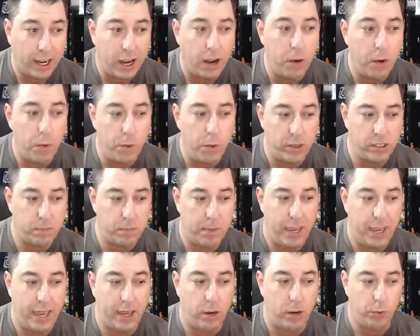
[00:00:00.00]
was
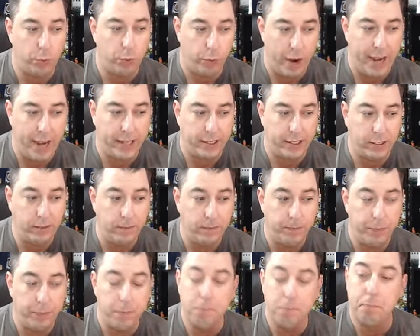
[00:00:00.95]
being written
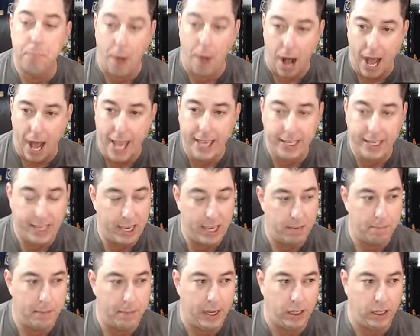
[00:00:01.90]
by
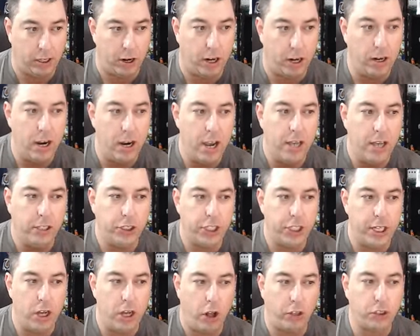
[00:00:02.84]
Kim Belair,
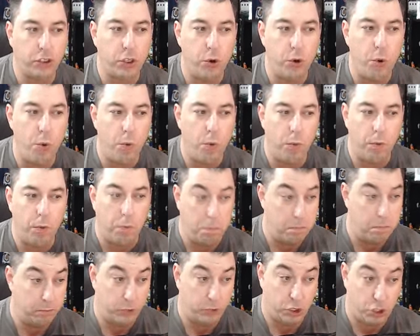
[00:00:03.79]
she also
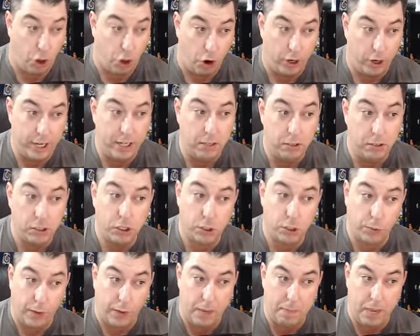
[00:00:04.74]
started
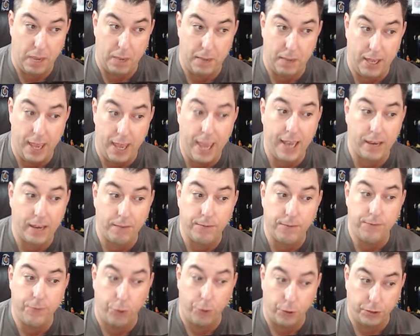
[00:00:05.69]
Sweet Baby Inc.
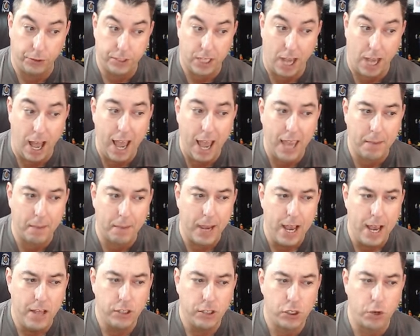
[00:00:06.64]
full time.
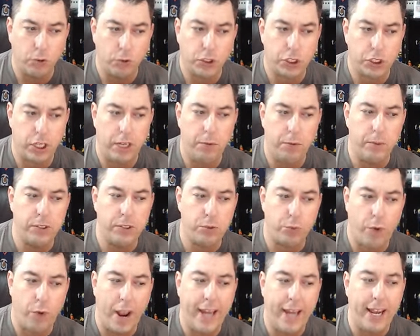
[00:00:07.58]
So she was
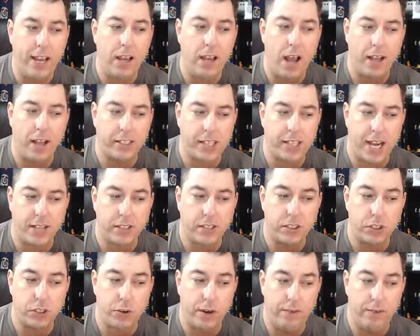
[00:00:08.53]
writing
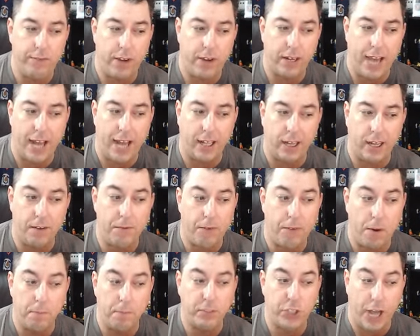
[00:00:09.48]
Assassin's Creed Valhalla
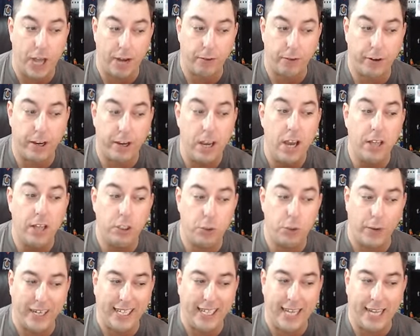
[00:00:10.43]
from January
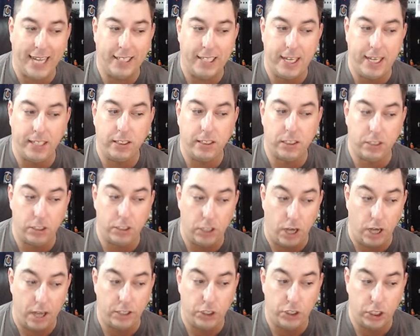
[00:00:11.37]
2019 to
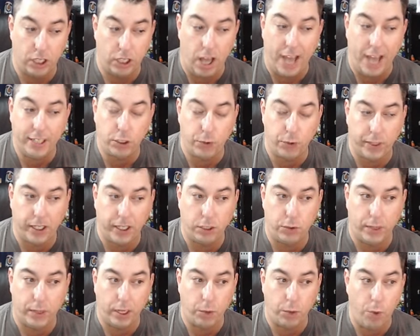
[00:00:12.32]
uh, July
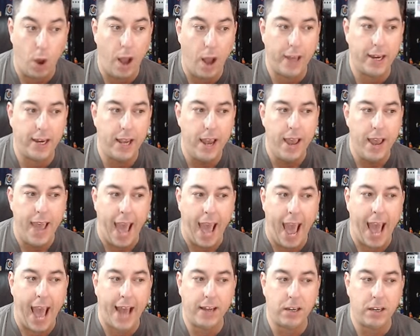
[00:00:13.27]
2021,
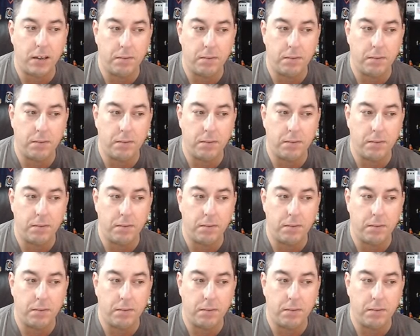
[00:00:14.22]
and